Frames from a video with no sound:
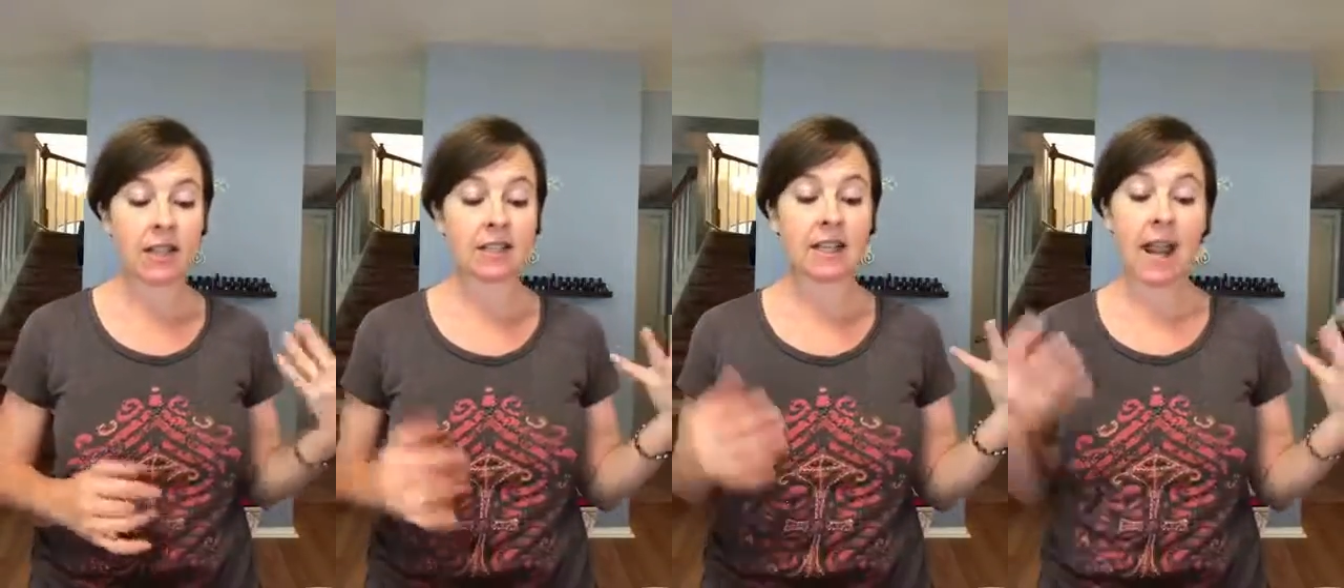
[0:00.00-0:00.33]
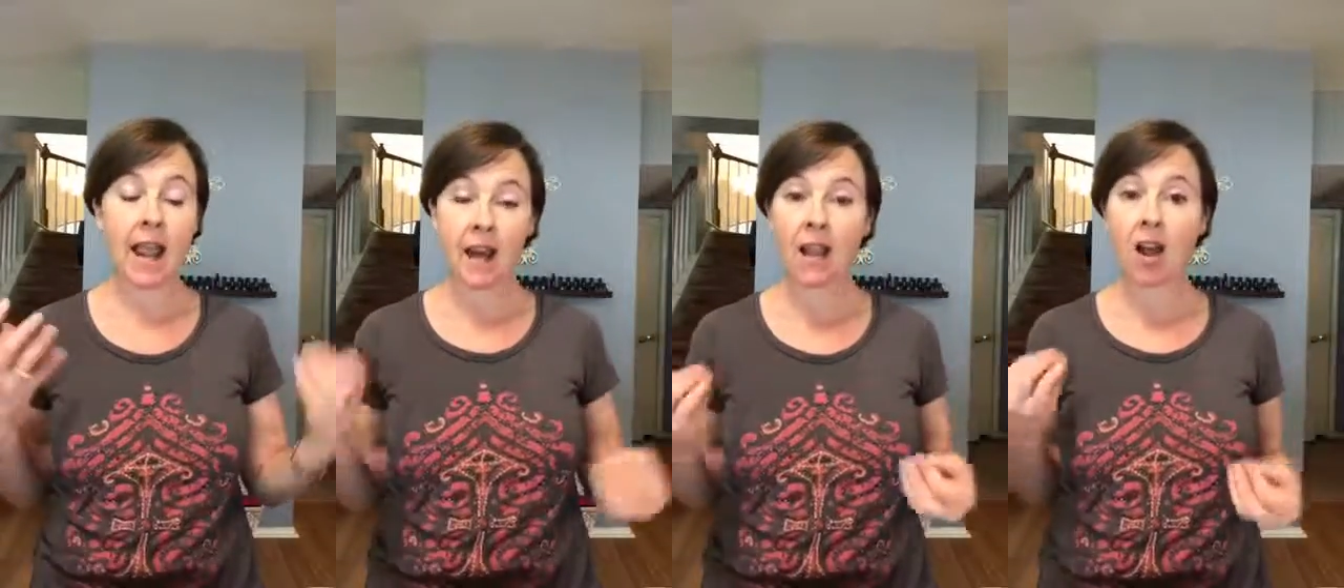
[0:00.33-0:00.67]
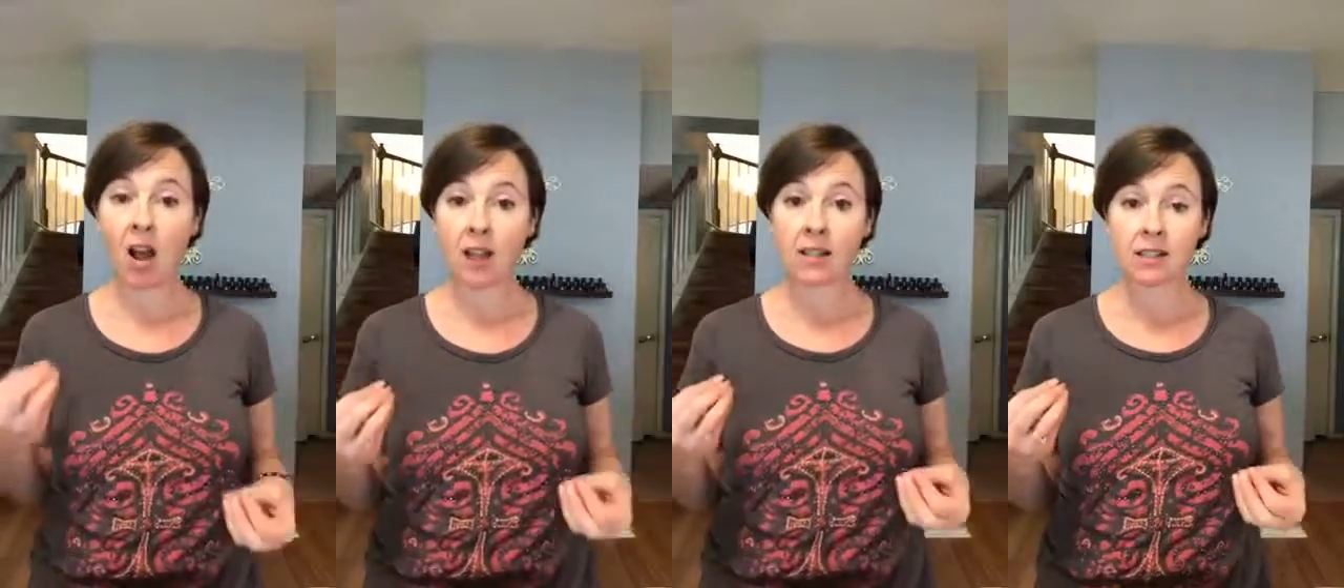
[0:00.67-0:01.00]
It's an
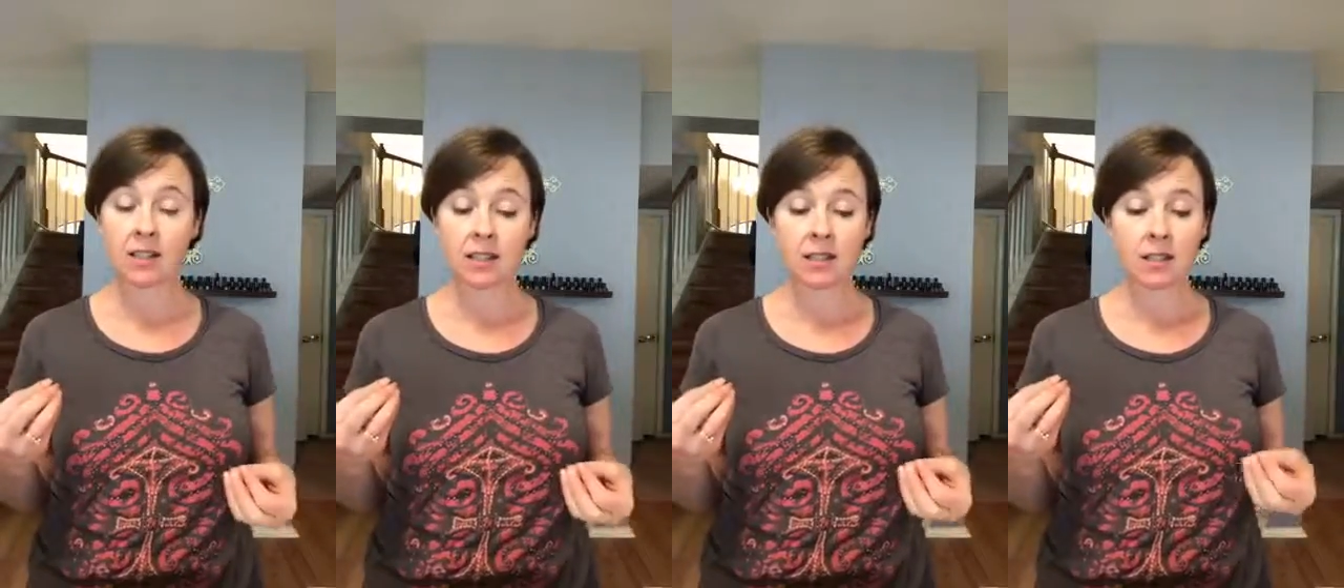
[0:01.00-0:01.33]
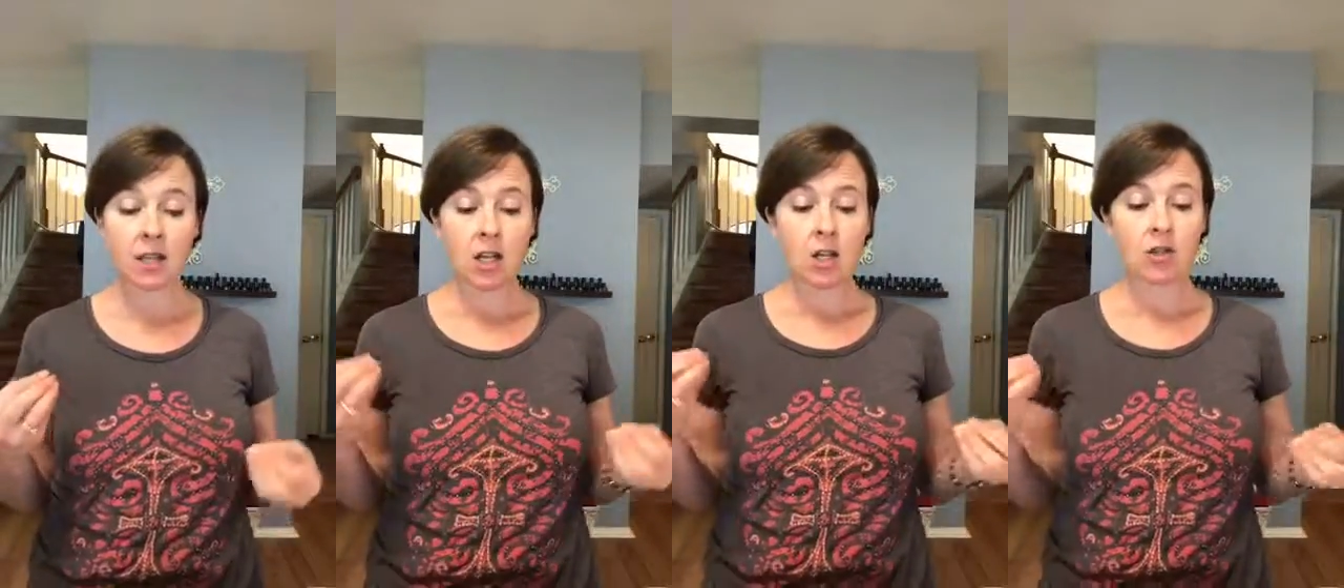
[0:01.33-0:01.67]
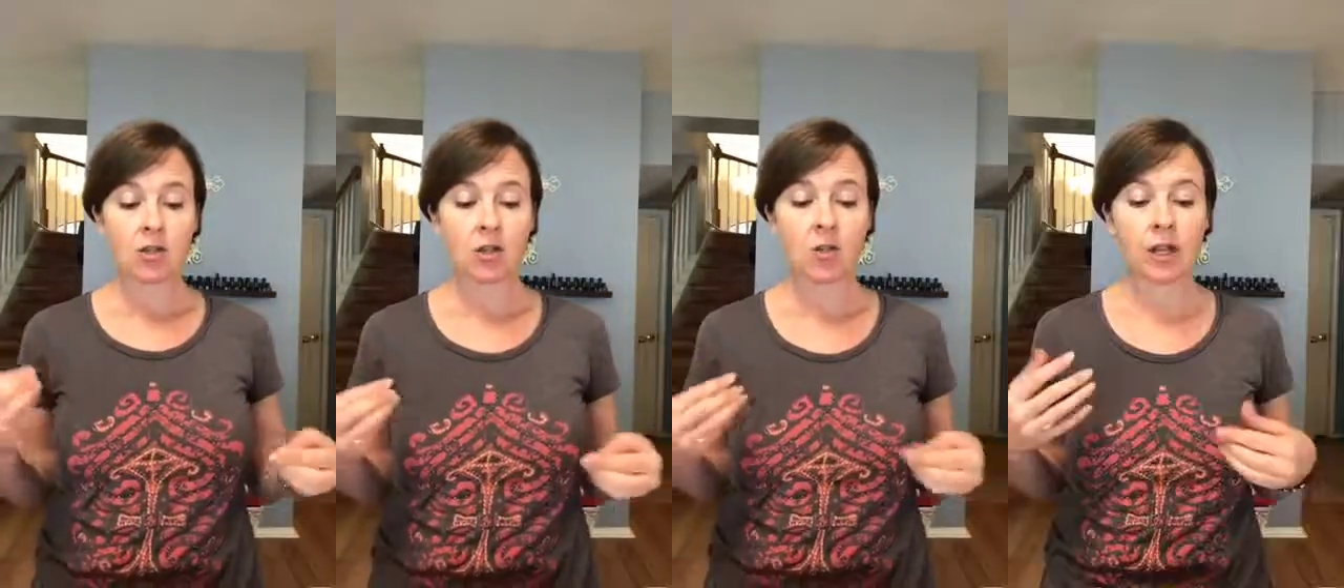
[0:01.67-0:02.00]
antioxidant,
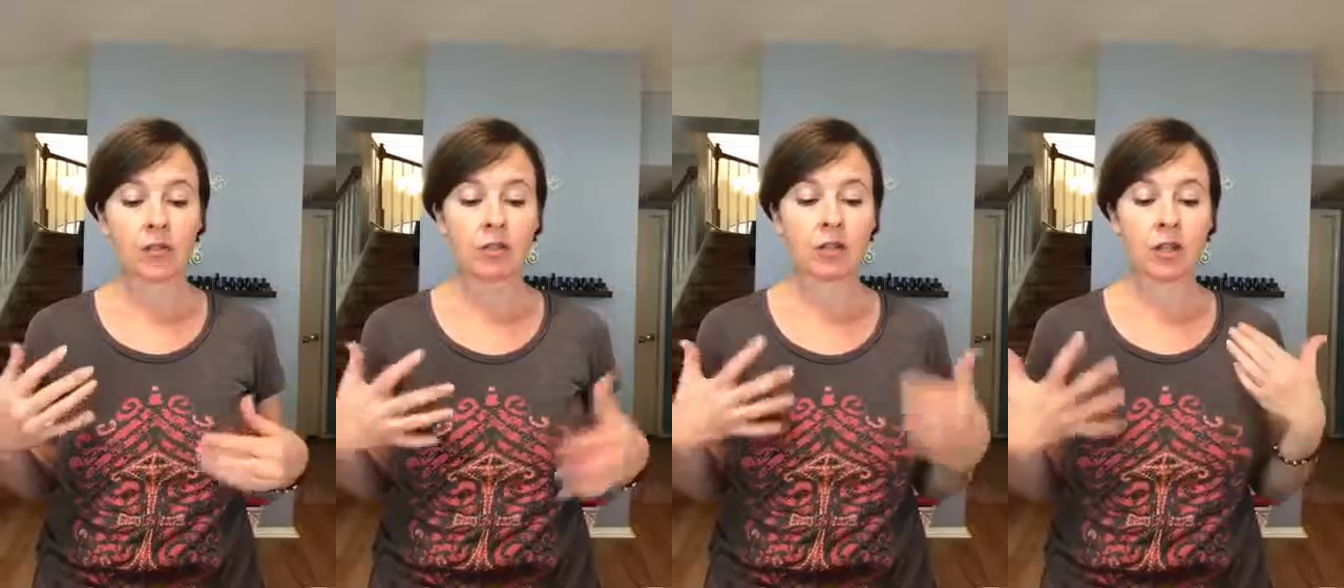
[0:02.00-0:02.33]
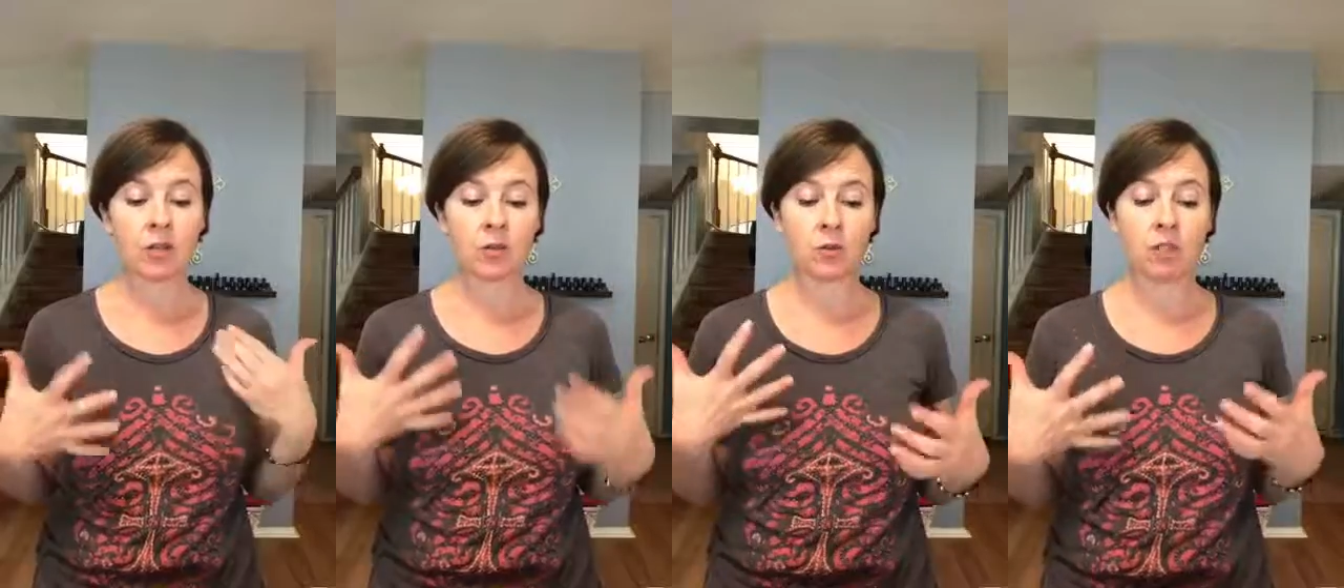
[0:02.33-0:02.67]
so it's